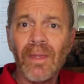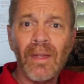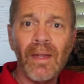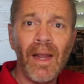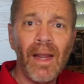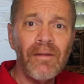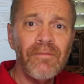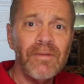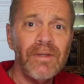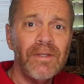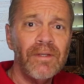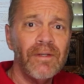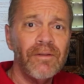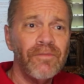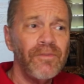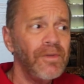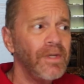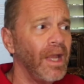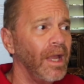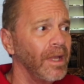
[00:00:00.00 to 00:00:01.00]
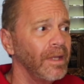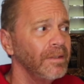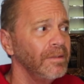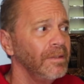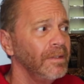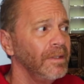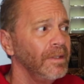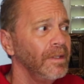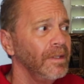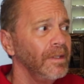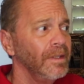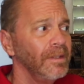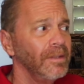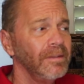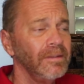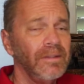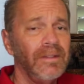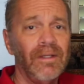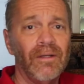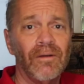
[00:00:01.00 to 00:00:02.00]
if you got
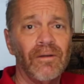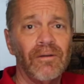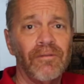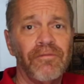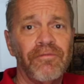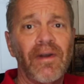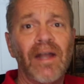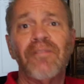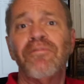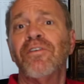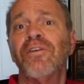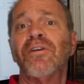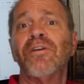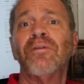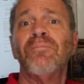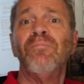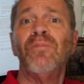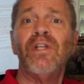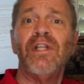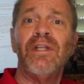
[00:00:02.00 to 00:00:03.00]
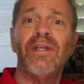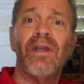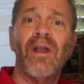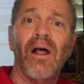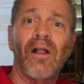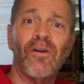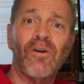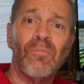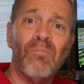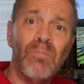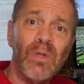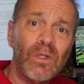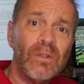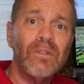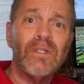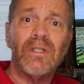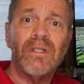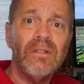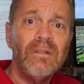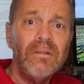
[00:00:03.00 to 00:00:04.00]
$500 million
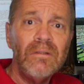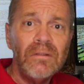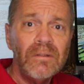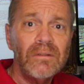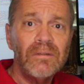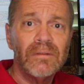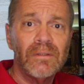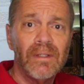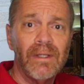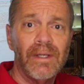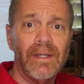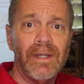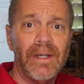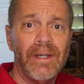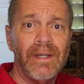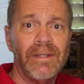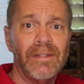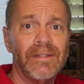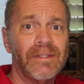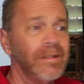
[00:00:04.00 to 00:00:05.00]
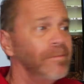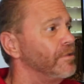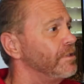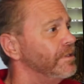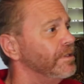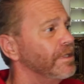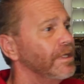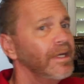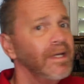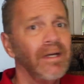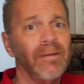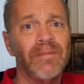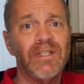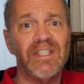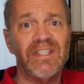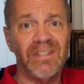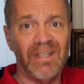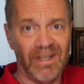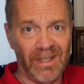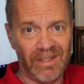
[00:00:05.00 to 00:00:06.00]
building and someone's going to come
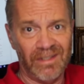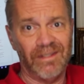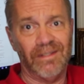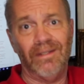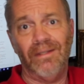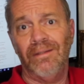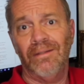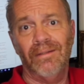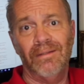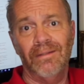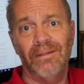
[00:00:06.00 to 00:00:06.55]
and touch it,